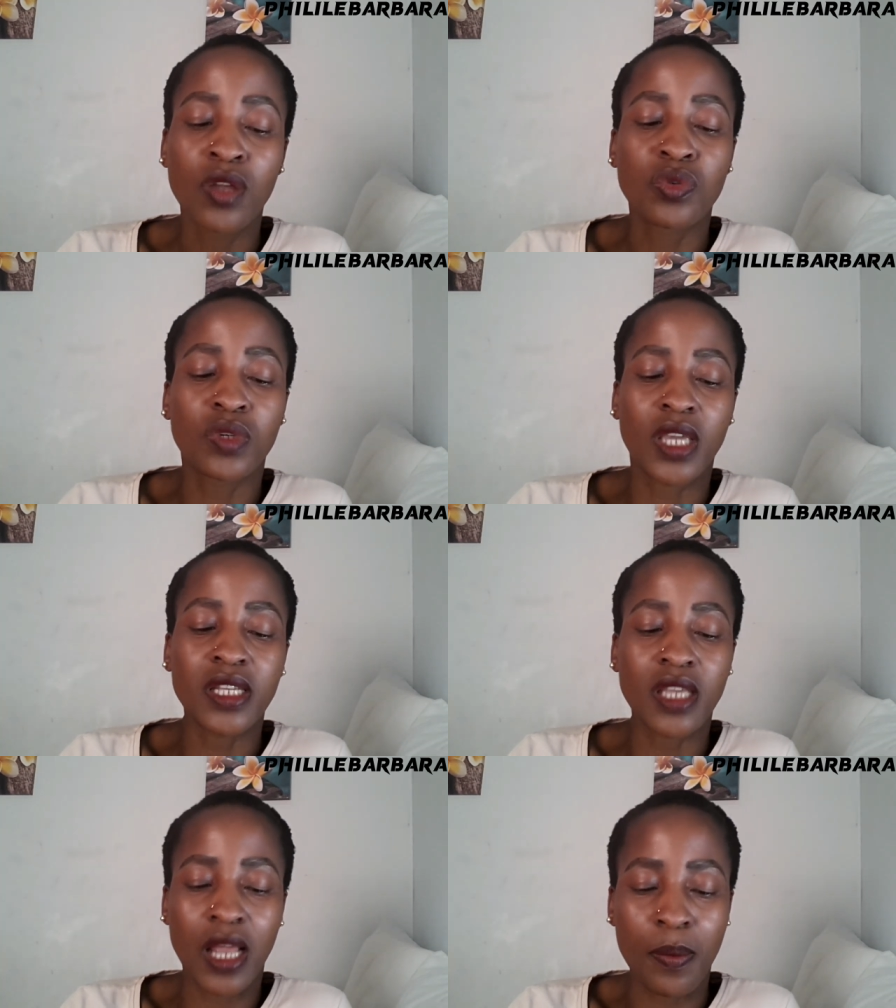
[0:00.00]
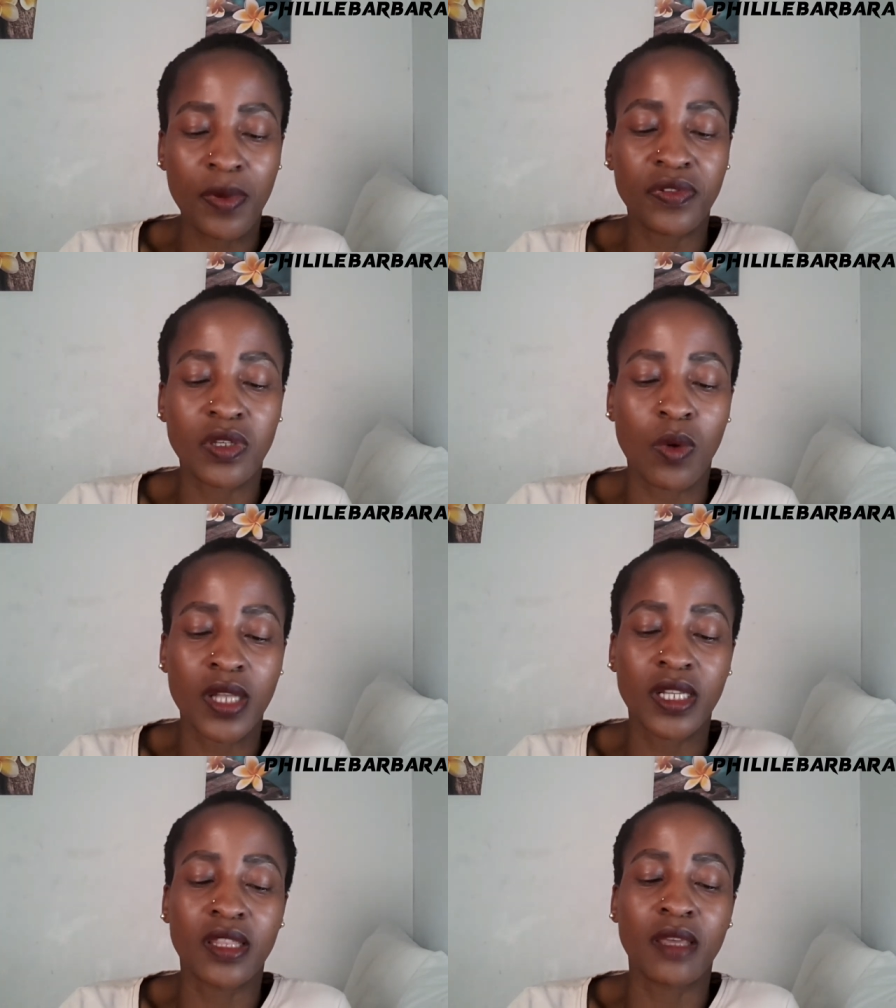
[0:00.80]
to get help if she
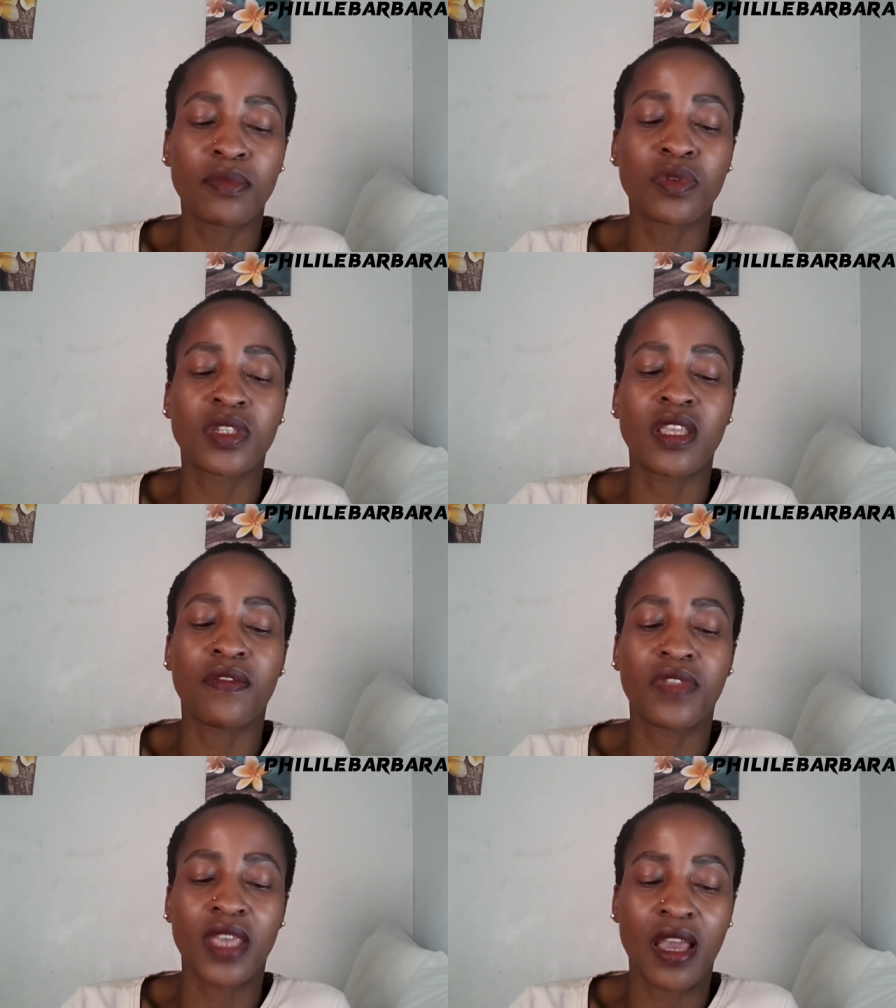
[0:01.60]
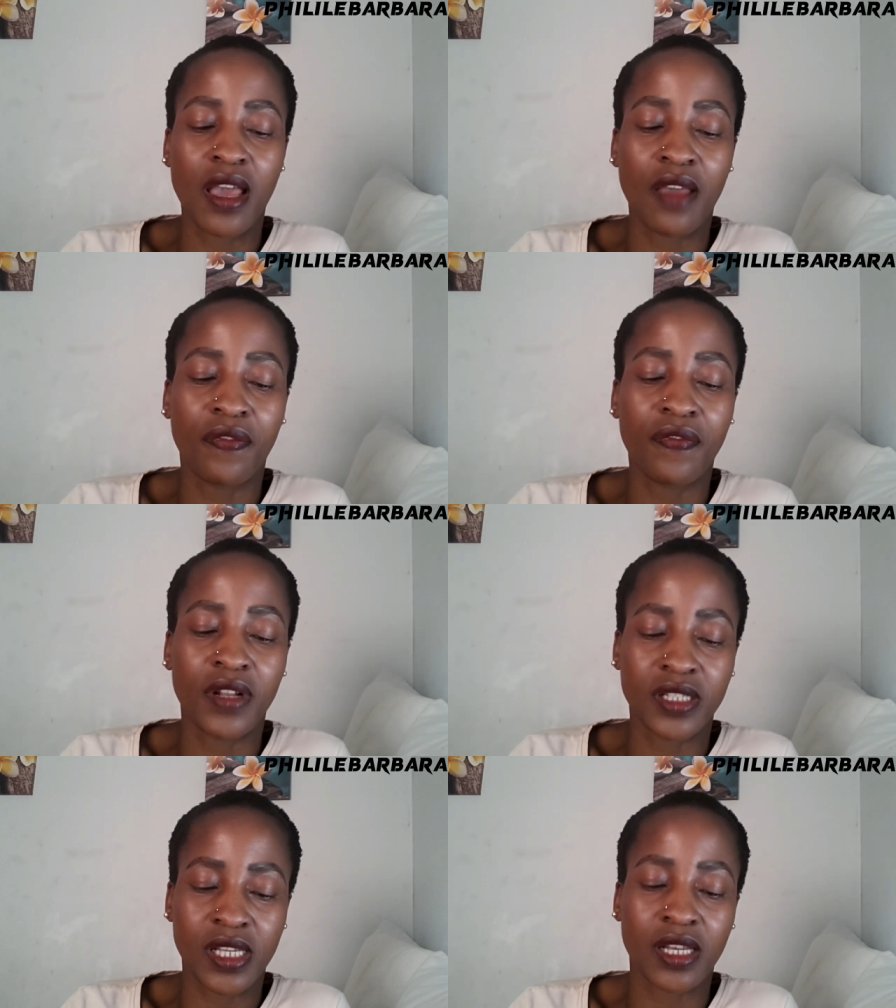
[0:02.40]
wanted them to save their
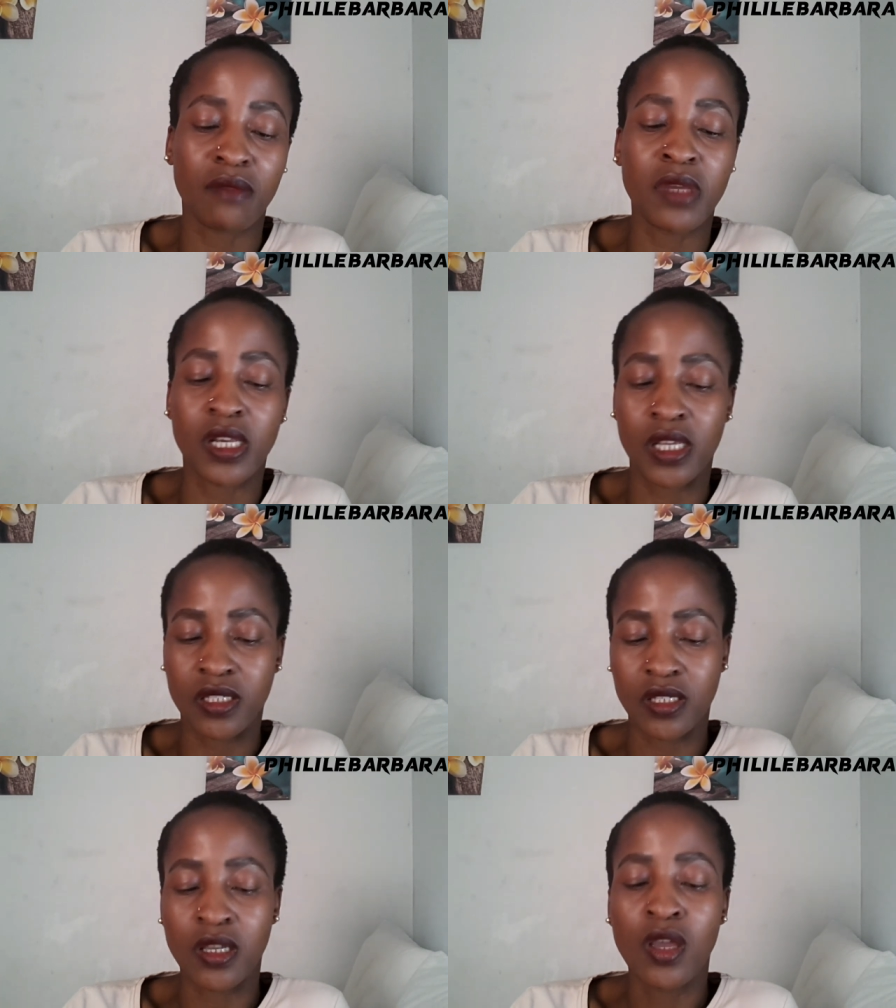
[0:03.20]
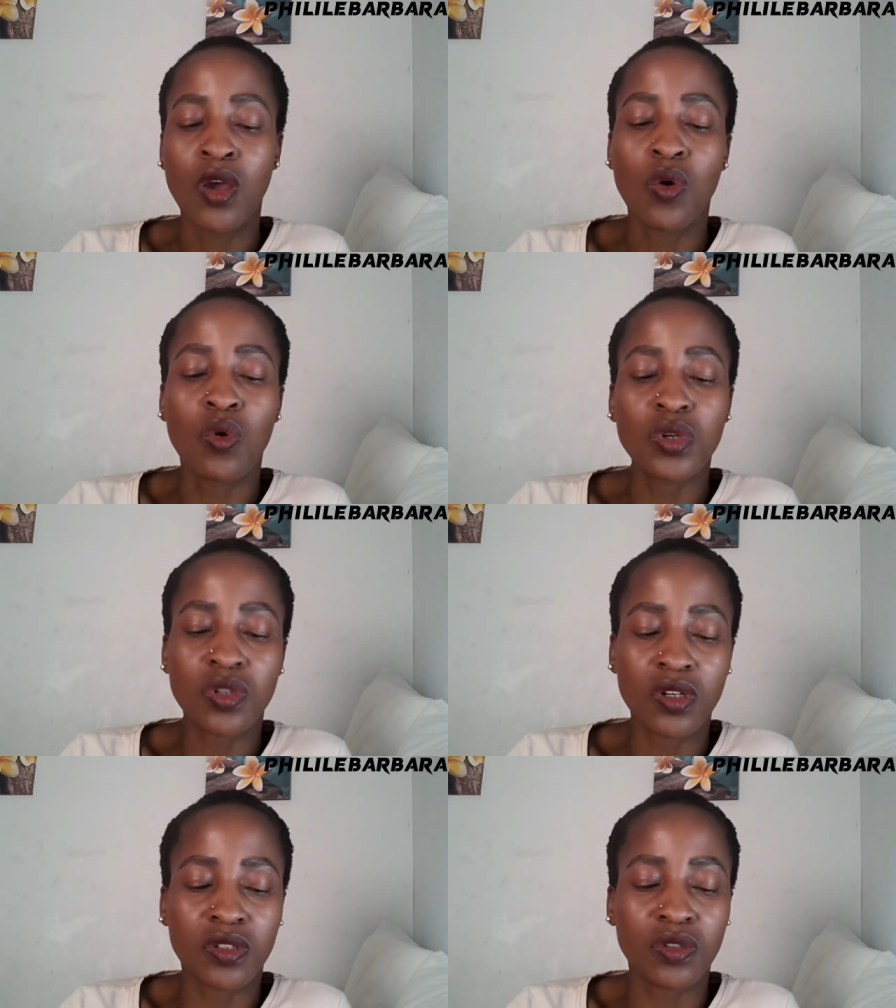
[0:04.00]
faltering marriage. Who
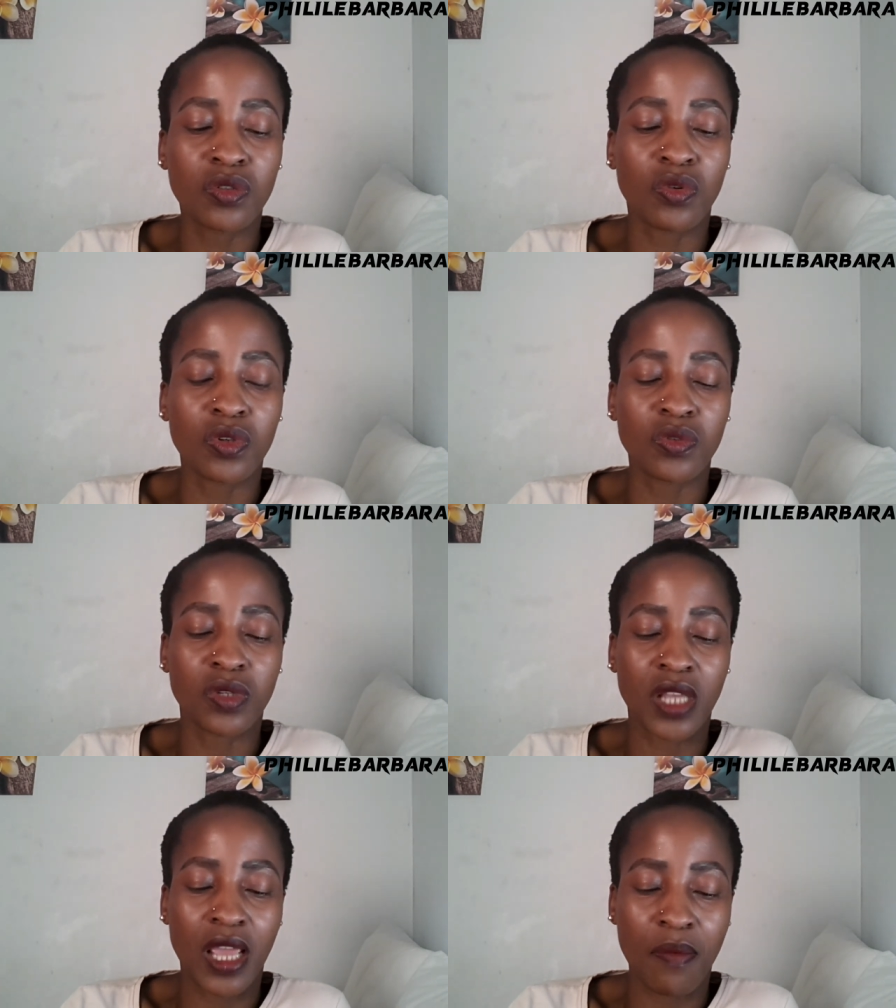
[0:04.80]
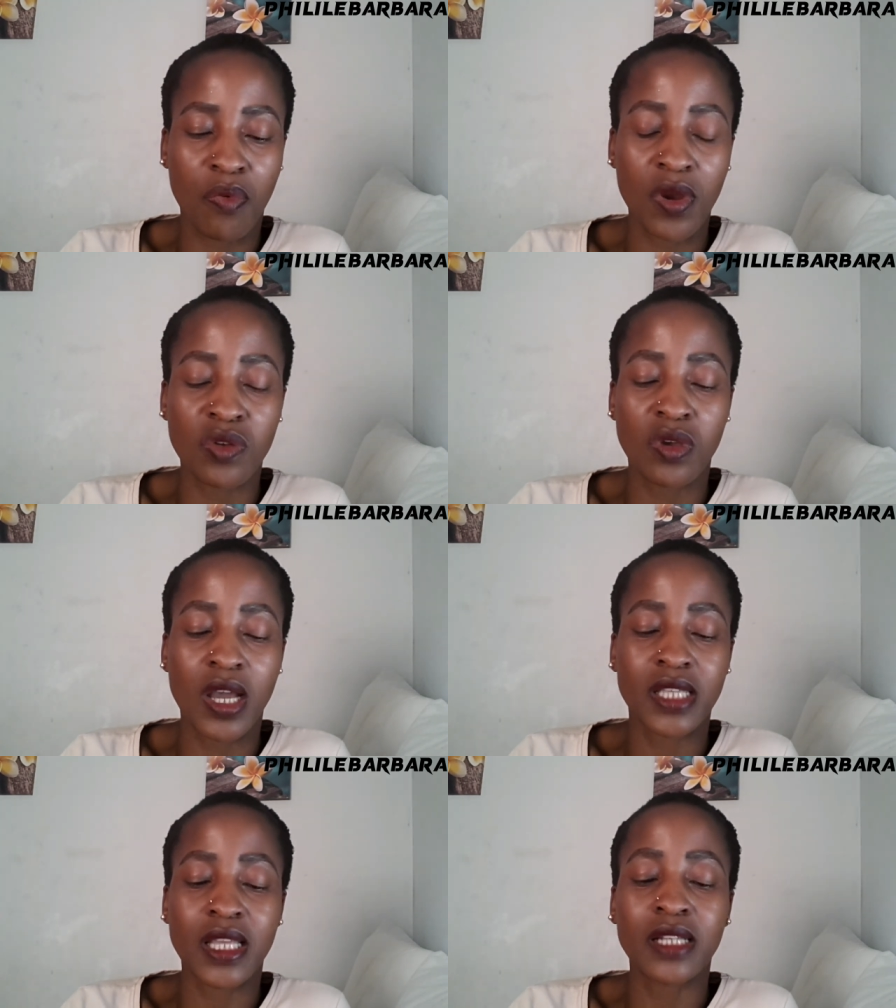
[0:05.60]
told you to go to rehab when you're
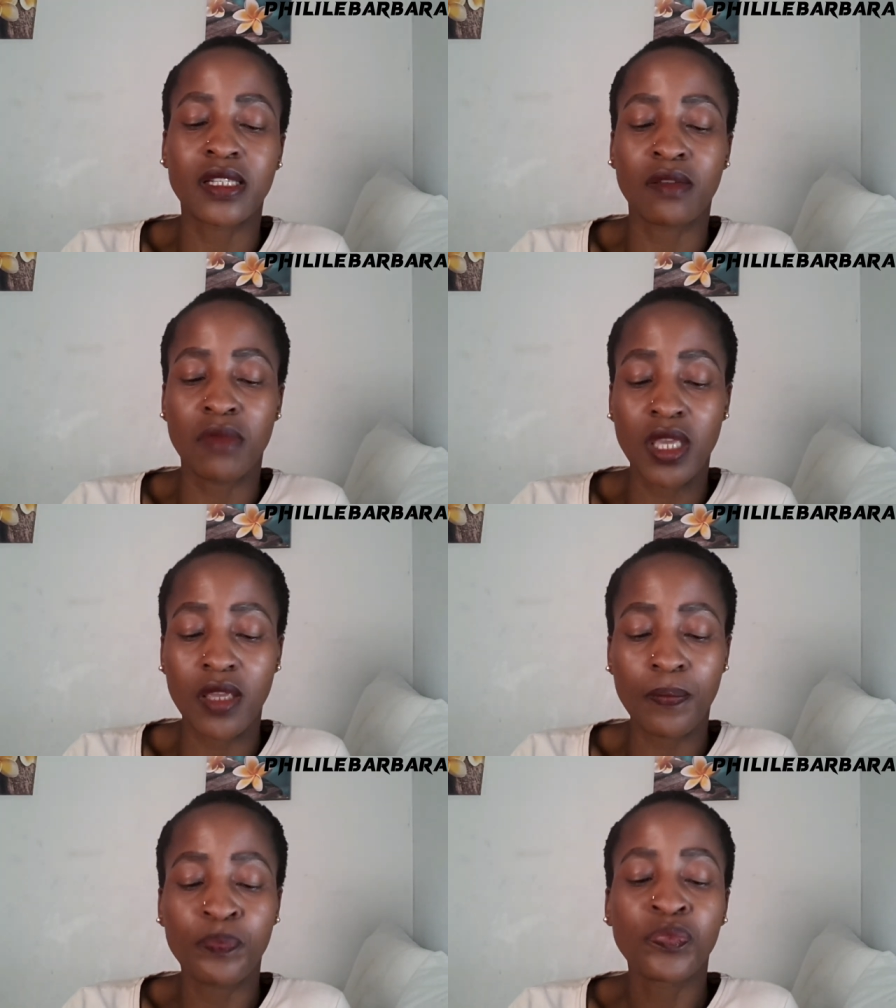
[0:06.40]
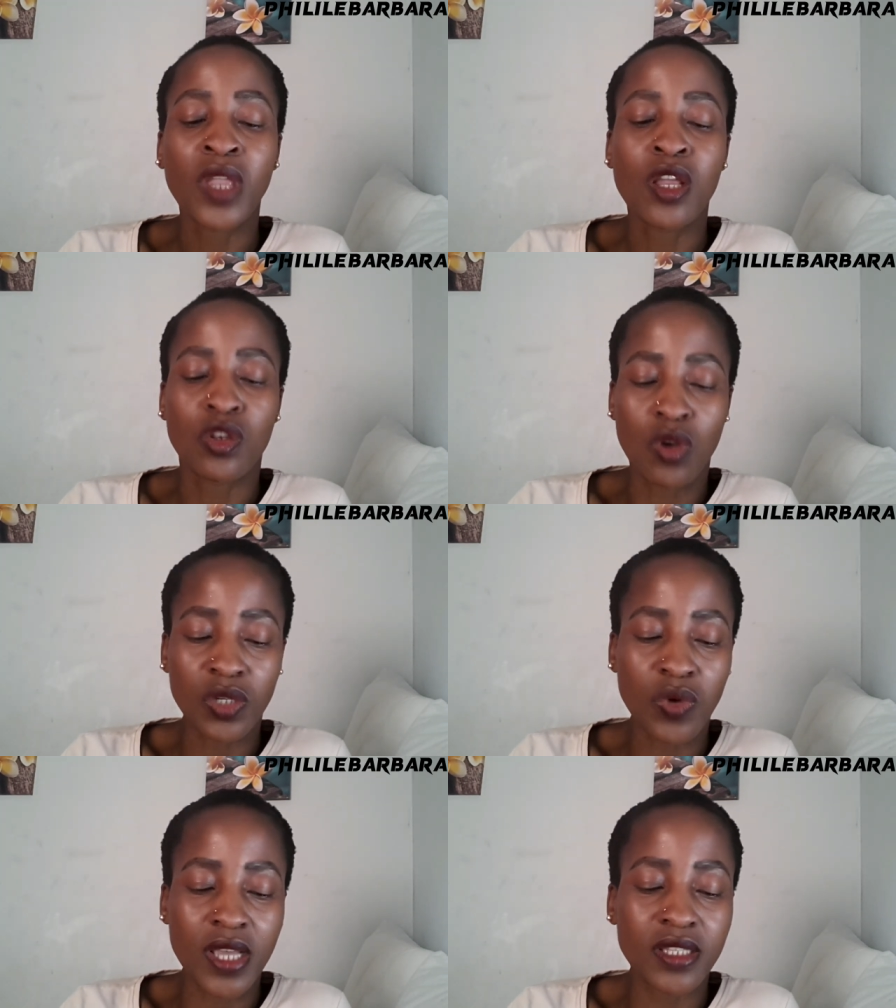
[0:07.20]
assaulting me?
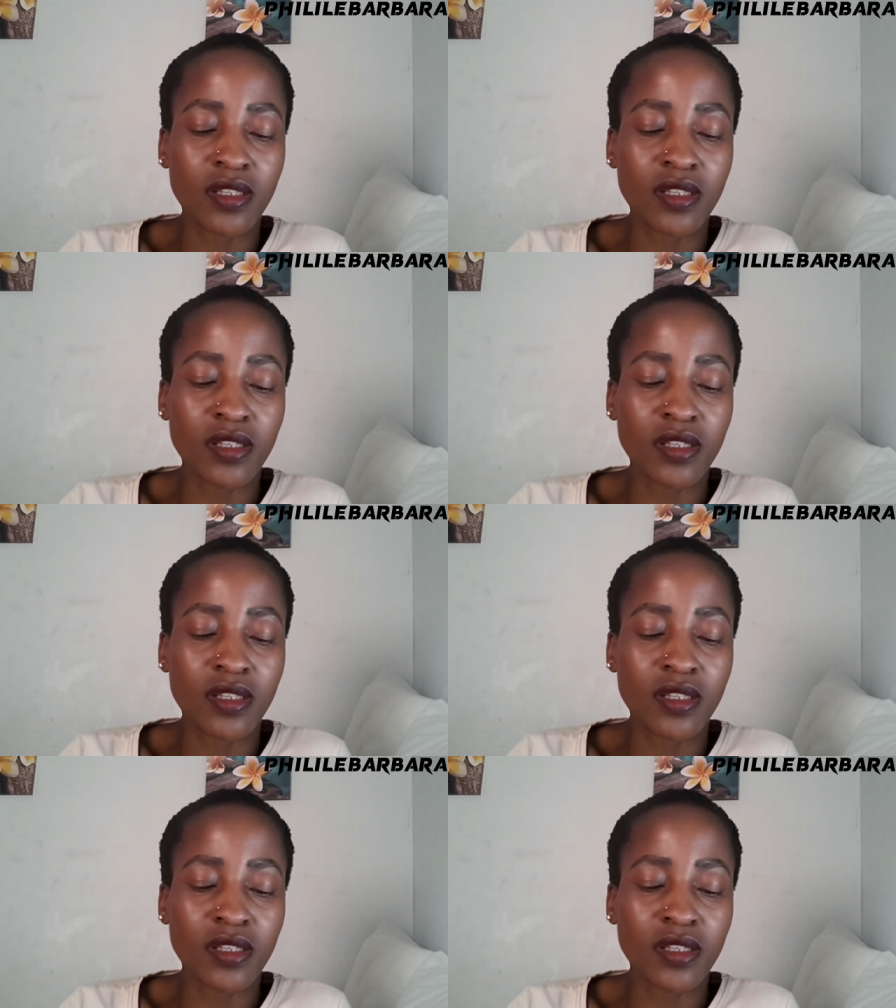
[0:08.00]
Not once,